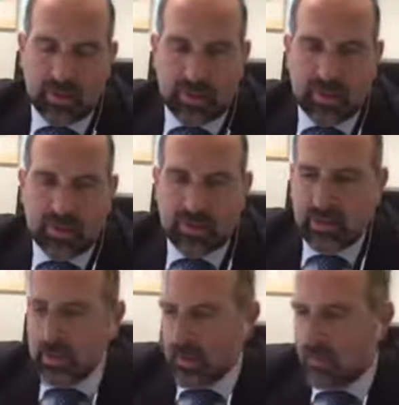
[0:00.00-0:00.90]
And
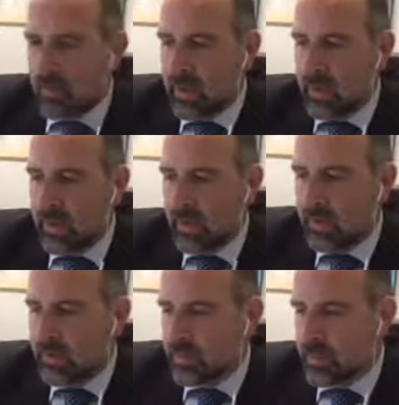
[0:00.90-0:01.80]
really,
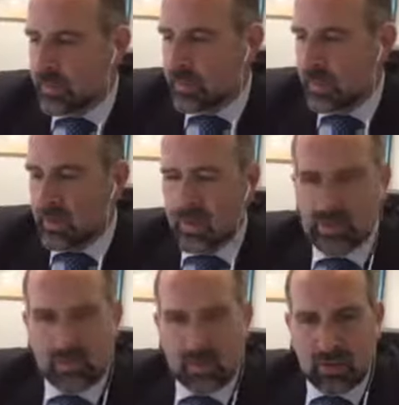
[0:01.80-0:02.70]
that's
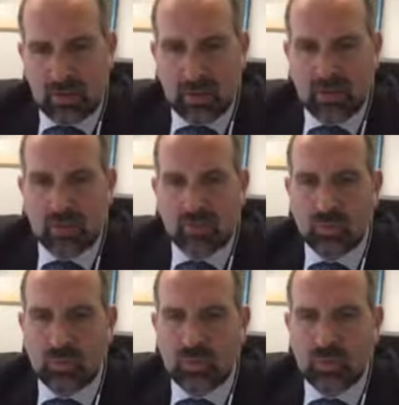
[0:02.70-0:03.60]
something your surgeon
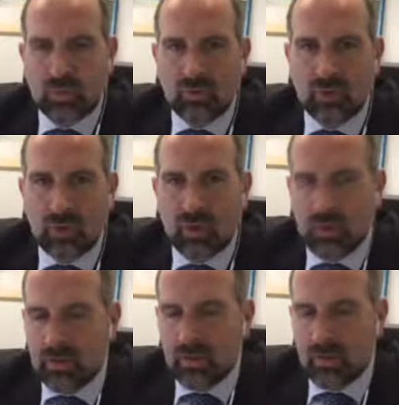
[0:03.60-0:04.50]
should really
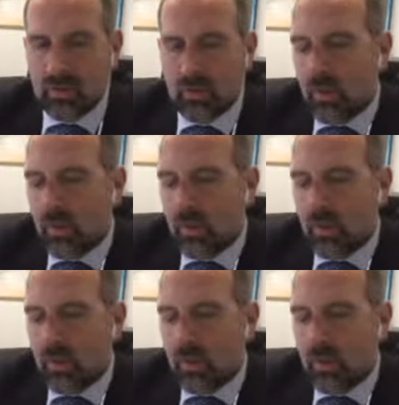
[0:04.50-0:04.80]
guide you through.